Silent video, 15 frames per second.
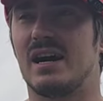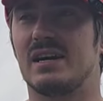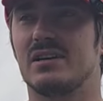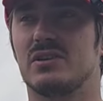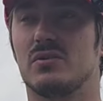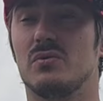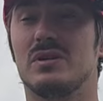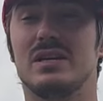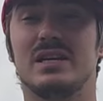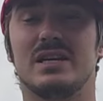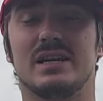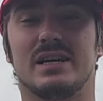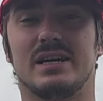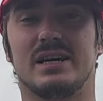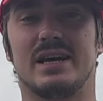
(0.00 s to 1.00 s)
you
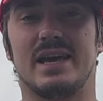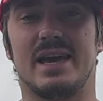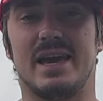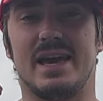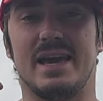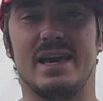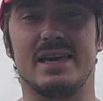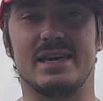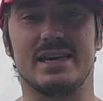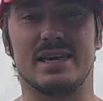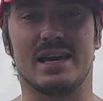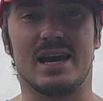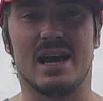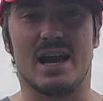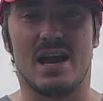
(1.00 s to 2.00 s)
need a
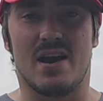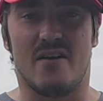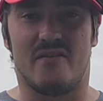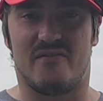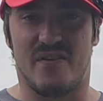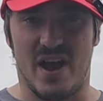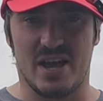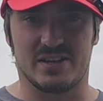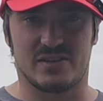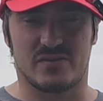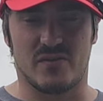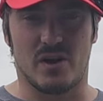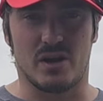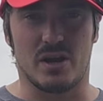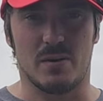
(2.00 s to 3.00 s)
fast
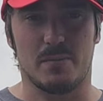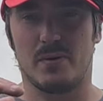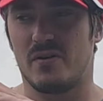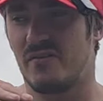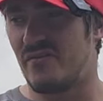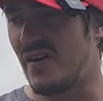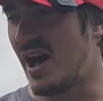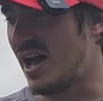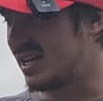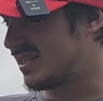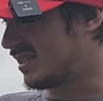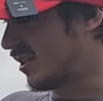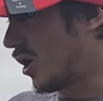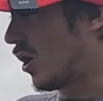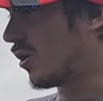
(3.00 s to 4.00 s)
long
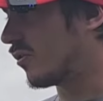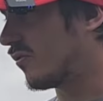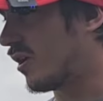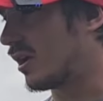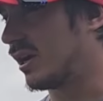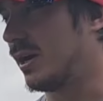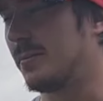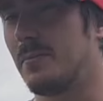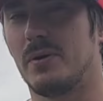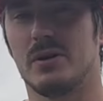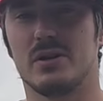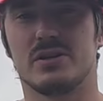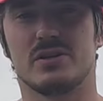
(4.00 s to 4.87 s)
run-up